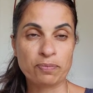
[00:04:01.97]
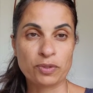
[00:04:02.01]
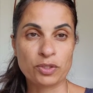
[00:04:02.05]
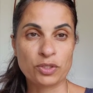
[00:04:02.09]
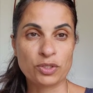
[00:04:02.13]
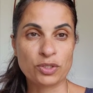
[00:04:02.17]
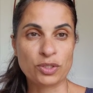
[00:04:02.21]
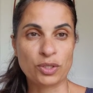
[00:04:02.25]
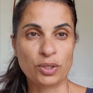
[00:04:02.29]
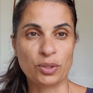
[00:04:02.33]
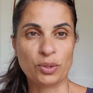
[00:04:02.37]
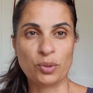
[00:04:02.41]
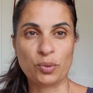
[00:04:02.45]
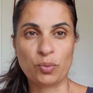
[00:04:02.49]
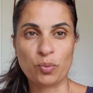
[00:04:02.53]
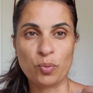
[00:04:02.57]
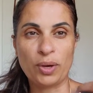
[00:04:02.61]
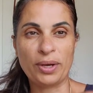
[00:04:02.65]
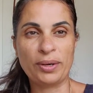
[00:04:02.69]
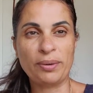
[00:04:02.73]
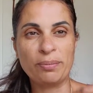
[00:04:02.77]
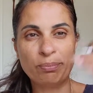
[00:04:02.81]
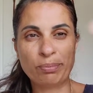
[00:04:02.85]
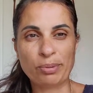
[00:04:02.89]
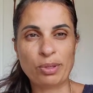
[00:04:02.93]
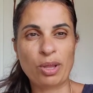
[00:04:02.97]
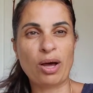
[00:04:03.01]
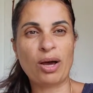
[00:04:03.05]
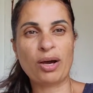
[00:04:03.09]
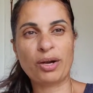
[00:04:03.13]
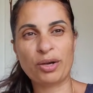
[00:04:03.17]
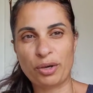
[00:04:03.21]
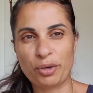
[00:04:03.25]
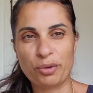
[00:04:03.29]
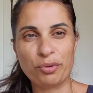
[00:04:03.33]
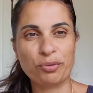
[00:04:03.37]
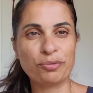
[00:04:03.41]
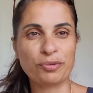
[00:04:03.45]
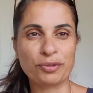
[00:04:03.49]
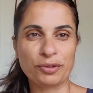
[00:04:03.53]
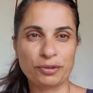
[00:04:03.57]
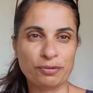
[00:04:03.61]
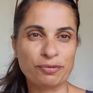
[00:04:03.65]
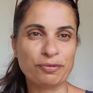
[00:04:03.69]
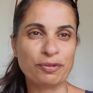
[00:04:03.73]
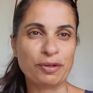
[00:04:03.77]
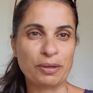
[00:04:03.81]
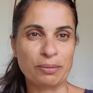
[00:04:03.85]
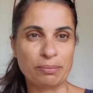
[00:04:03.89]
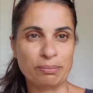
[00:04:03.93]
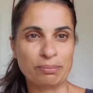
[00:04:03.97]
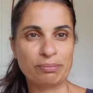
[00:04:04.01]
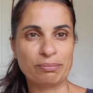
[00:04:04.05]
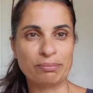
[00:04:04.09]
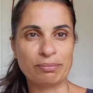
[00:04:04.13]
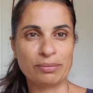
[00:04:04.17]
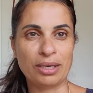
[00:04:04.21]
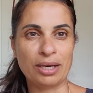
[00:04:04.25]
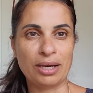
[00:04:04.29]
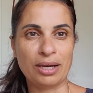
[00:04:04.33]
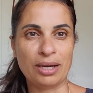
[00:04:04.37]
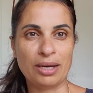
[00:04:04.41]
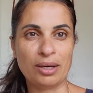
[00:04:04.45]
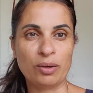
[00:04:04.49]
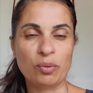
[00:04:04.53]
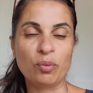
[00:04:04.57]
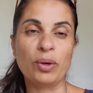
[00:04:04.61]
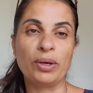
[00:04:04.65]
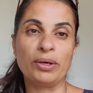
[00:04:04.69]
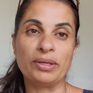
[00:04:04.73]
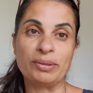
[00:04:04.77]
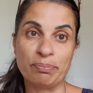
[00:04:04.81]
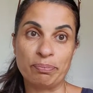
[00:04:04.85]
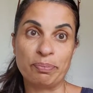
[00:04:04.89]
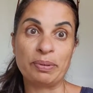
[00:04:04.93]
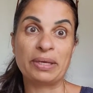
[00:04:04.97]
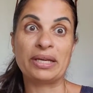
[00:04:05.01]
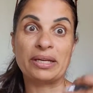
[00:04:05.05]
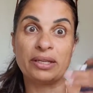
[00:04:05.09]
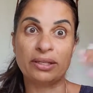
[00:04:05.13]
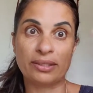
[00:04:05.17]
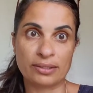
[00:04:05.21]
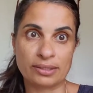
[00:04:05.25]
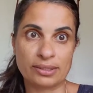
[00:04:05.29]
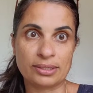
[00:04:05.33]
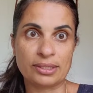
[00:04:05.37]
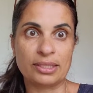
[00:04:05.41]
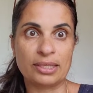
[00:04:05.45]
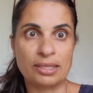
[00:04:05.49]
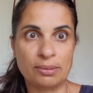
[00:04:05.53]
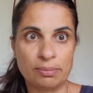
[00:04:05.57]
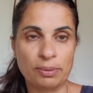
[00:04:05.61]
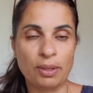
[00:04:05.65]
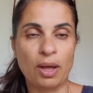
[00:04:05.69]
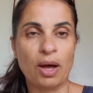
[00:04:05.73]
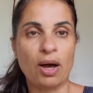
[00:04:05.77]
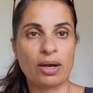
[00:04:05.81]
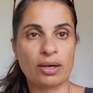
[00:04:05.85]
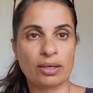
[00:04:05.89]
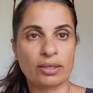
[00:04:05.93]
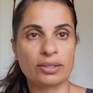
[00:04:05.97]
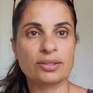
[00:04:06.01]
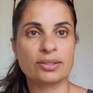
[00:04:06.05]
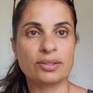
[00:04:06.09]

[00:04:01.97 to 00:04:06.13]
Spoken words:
So one block over from one big city block.